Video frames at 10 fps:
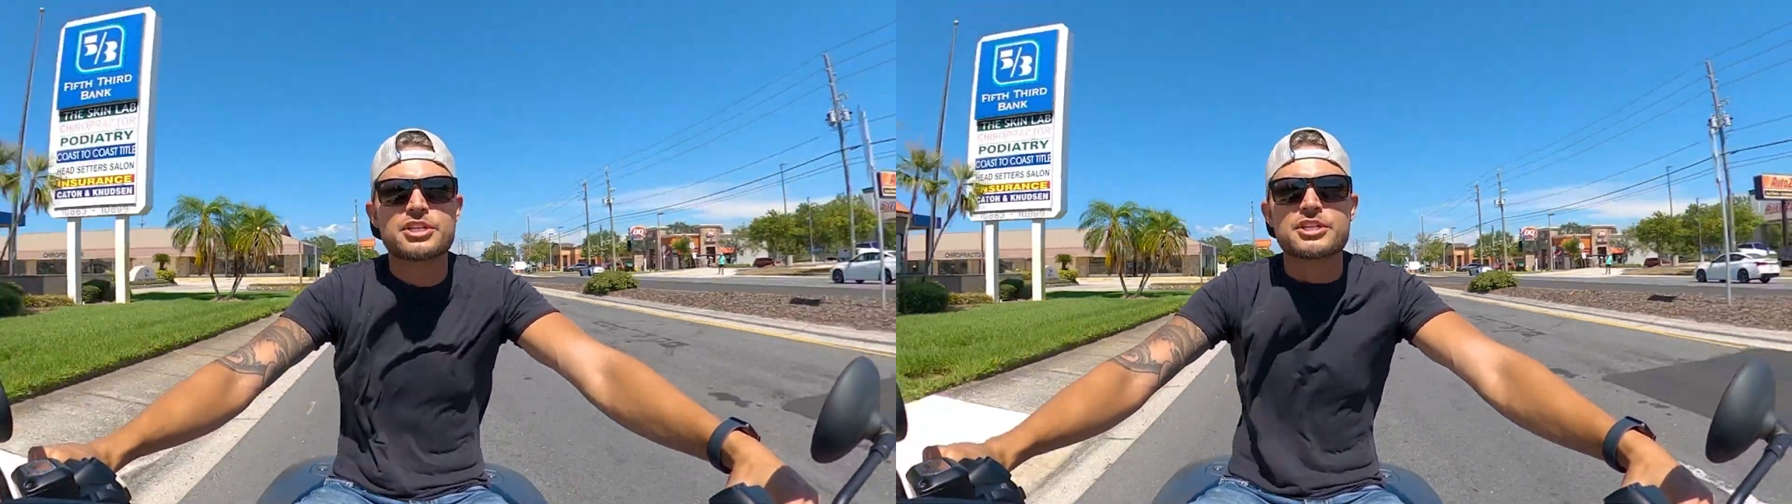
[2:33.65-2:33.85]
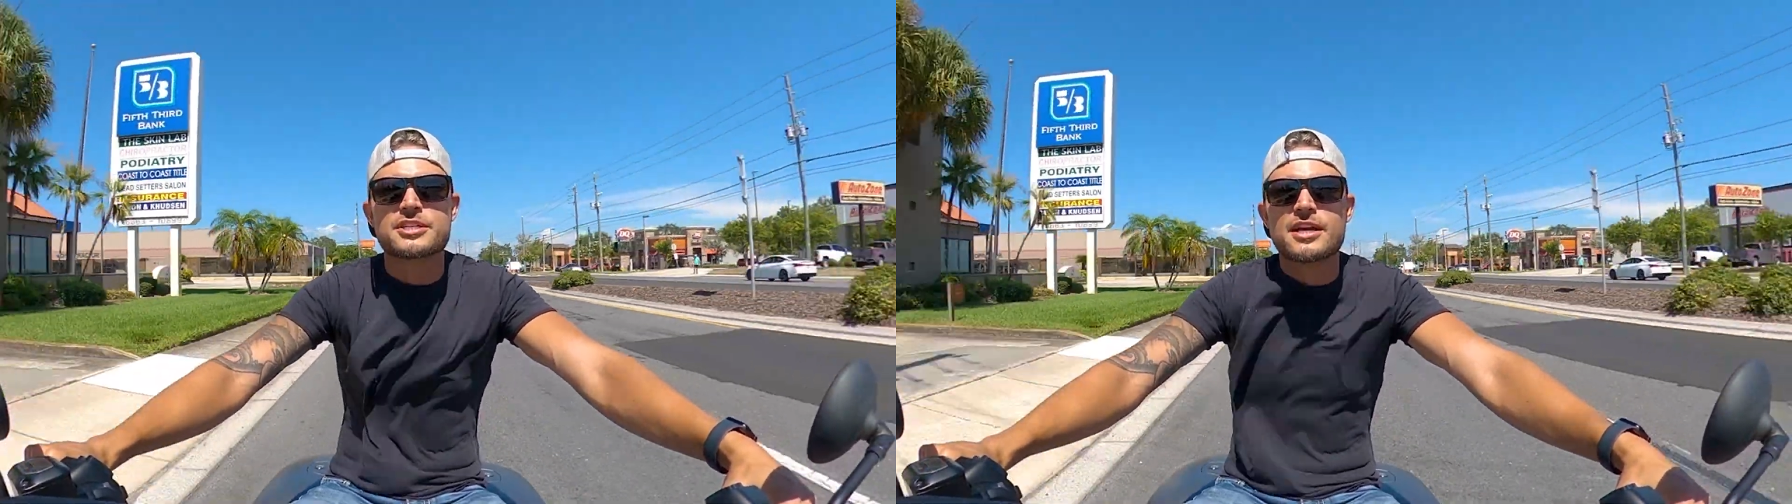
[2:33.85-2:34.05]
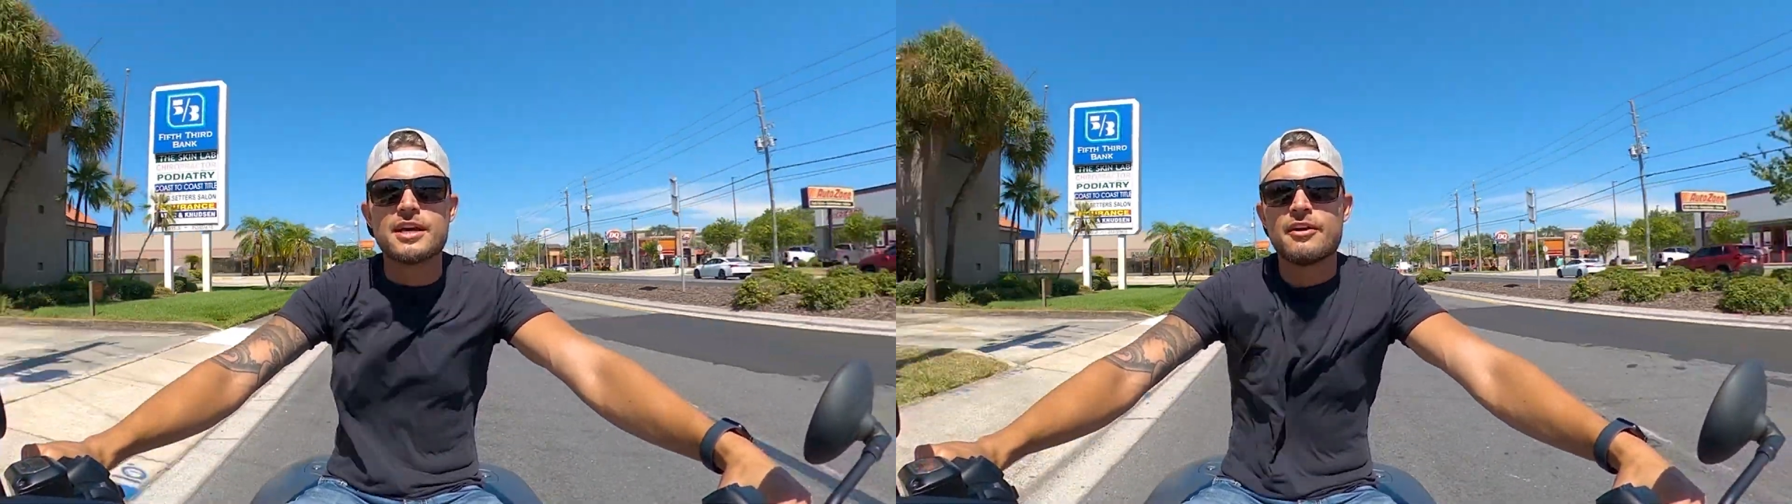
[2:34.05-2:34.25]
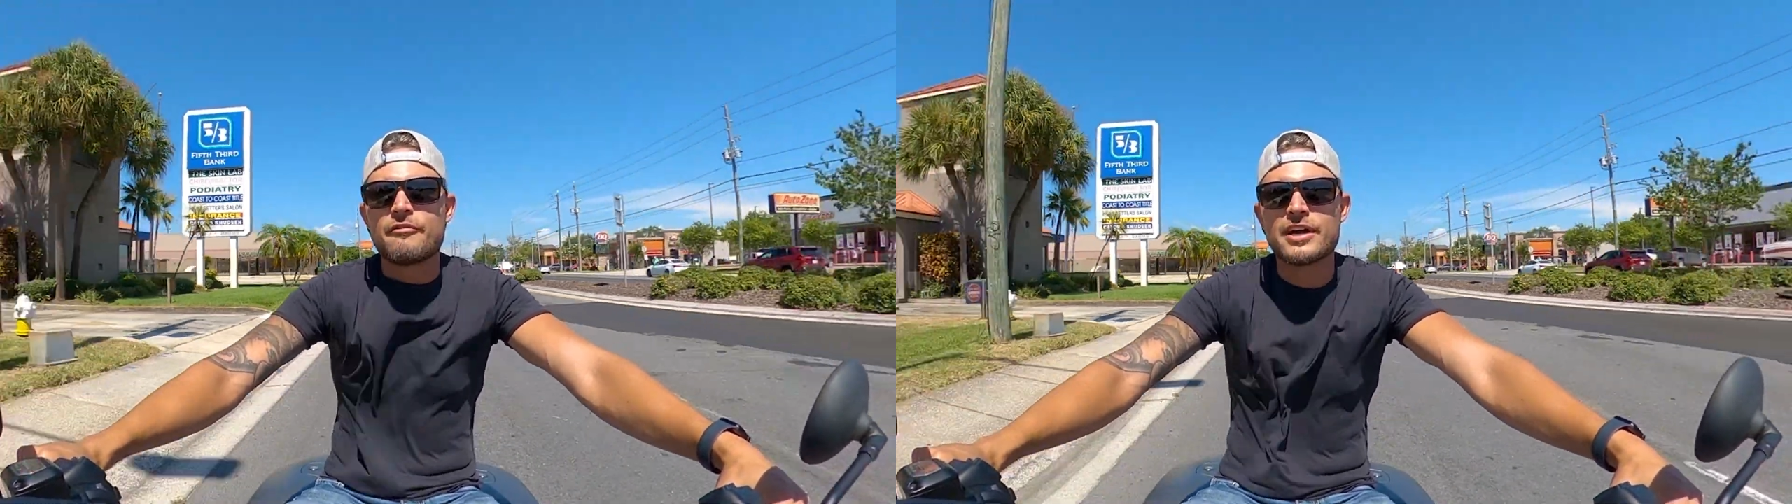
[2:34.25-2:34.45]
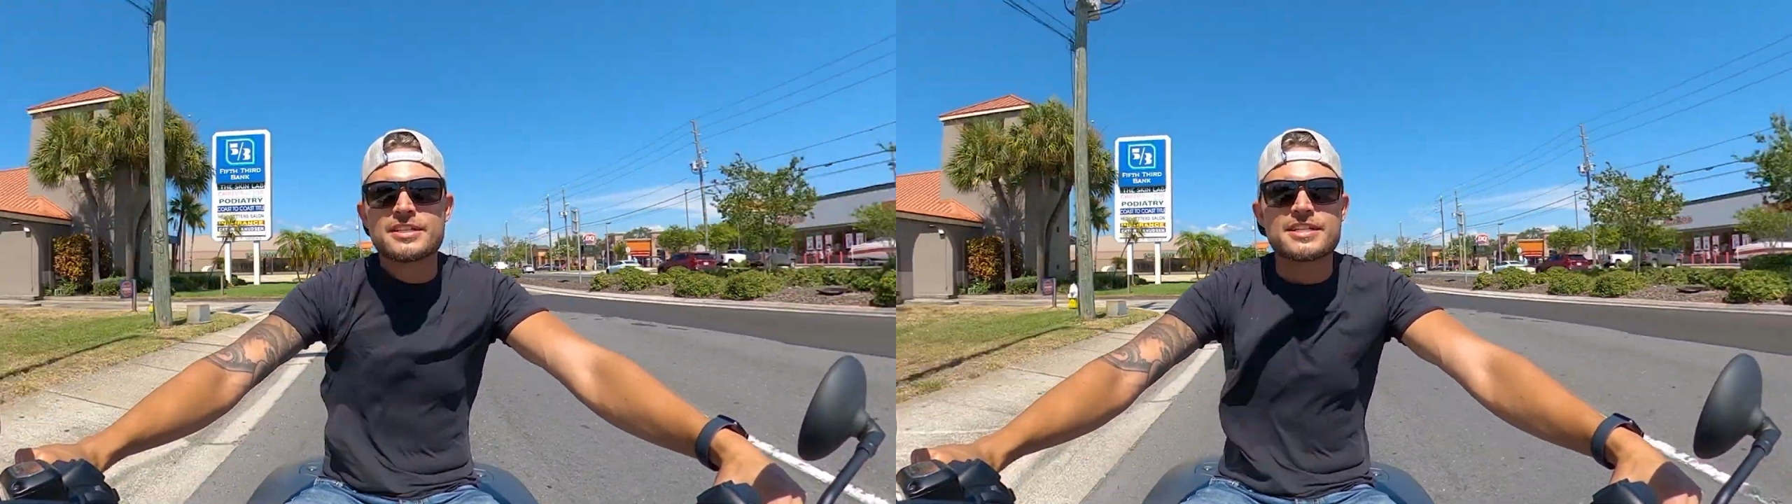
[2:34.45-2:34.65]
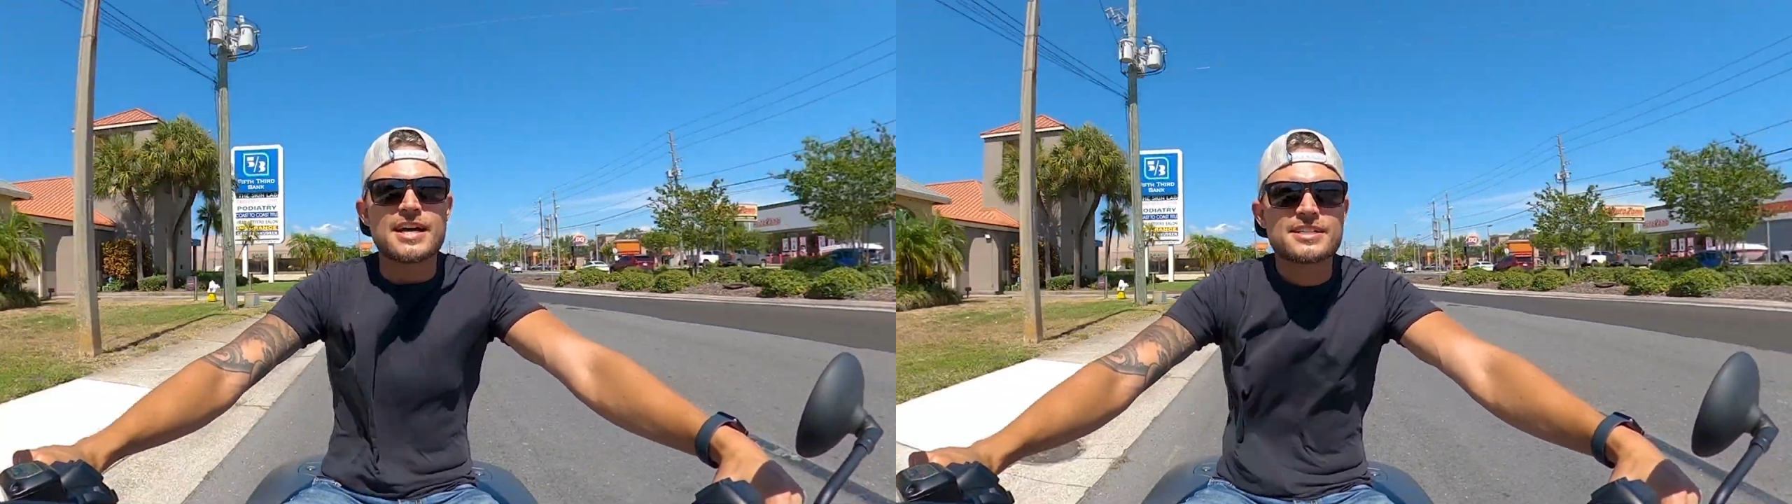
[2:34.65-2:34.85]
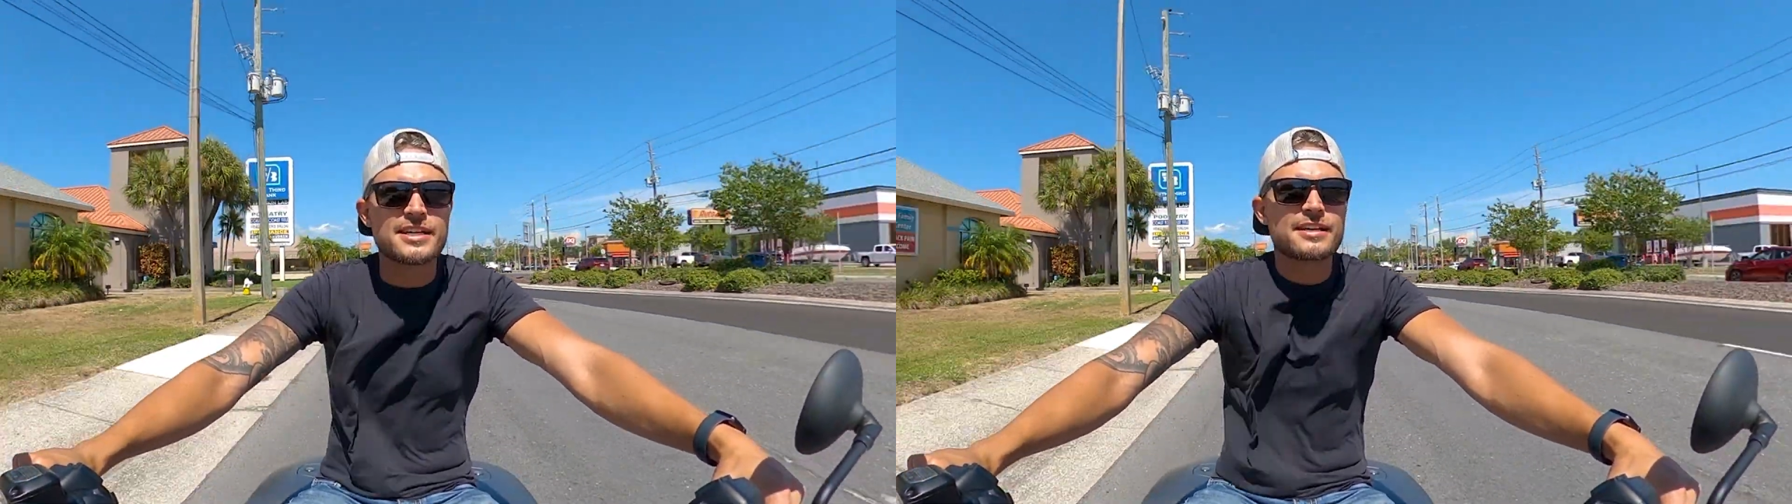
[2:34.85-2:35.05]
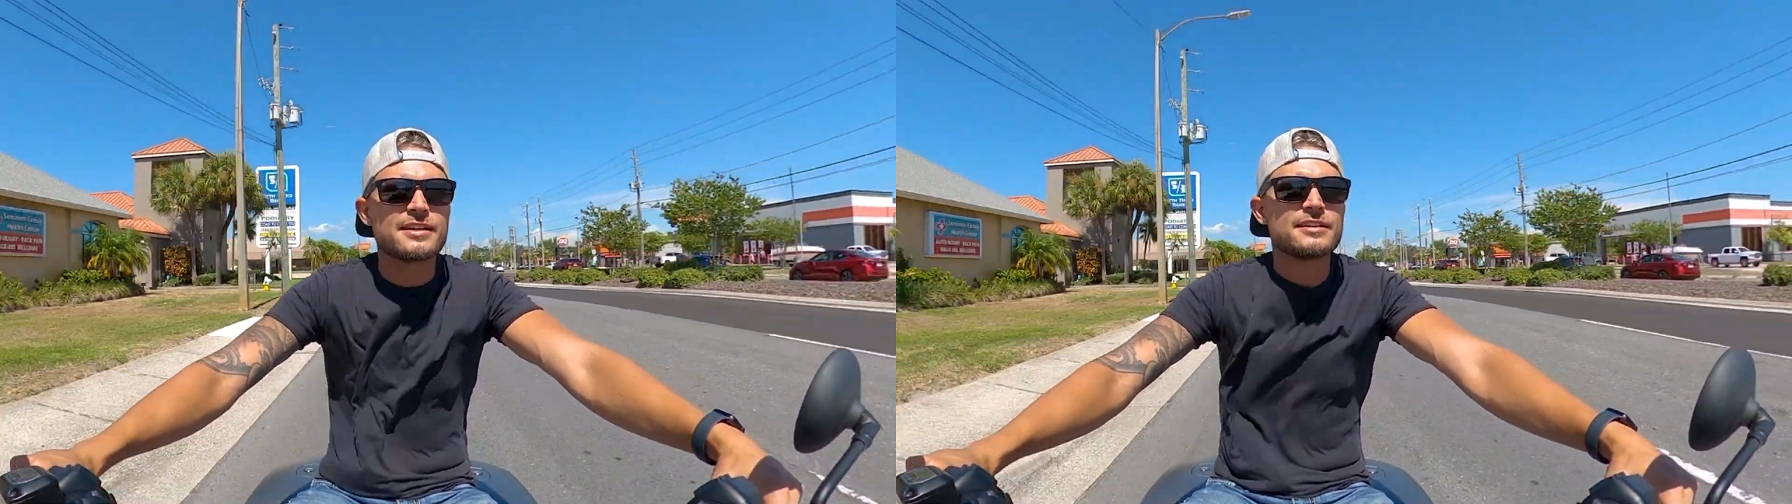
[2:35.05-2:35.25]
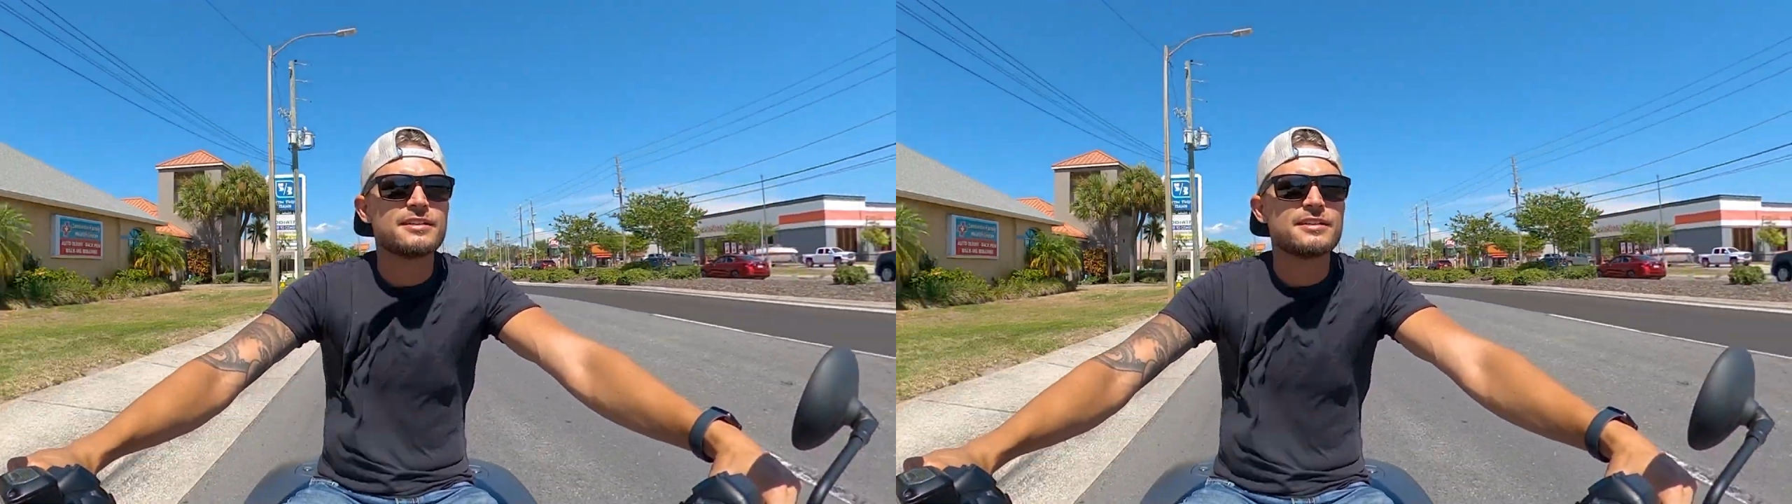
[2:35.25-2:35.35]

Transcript: which is fantastic.